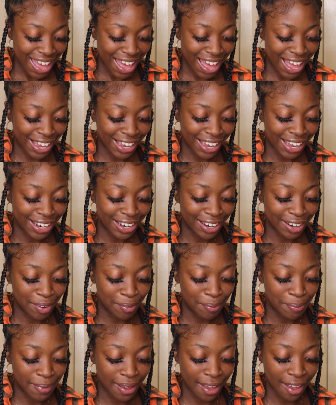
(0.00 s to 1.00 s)
I got a little
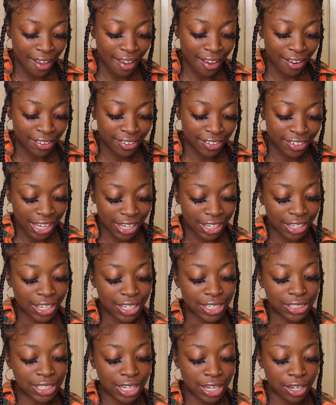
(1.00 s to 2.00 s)
man. And
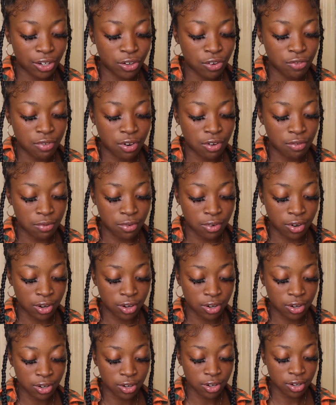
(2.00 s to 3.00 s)
yes, I do want more.
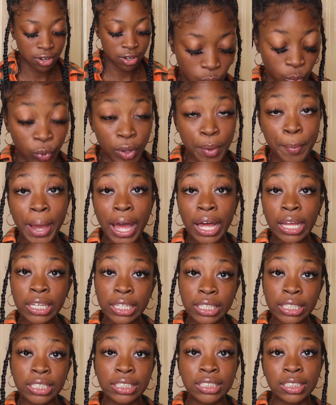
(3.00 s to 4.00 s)
With my
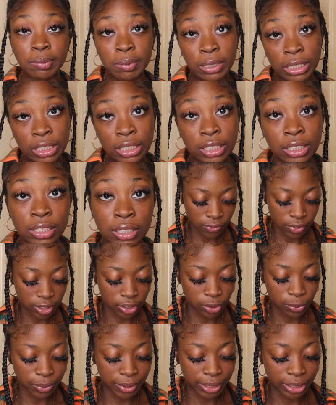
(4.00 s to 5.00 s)
husband. Finna
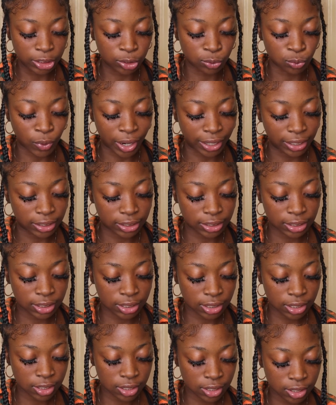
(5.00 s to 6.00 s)
do things right.
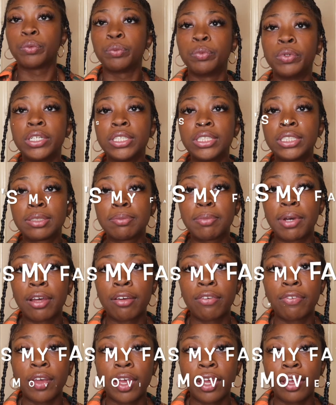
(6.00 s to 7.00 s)
What's my
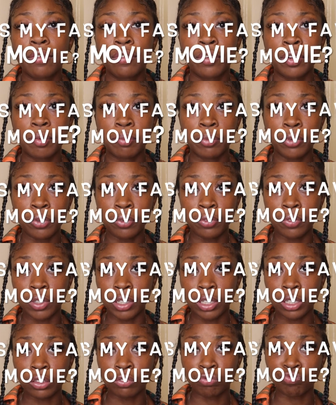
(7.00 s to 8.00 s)
favorite
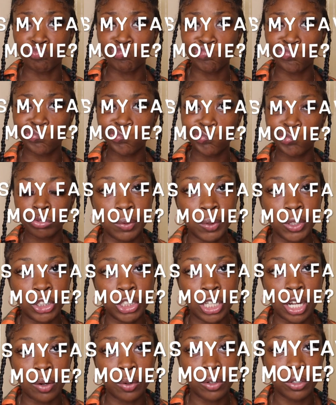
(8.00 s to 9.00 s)
movie? Rush
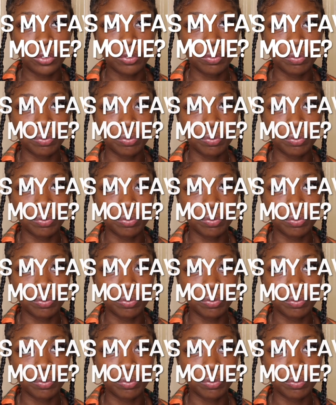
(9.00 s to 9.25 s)
Hour.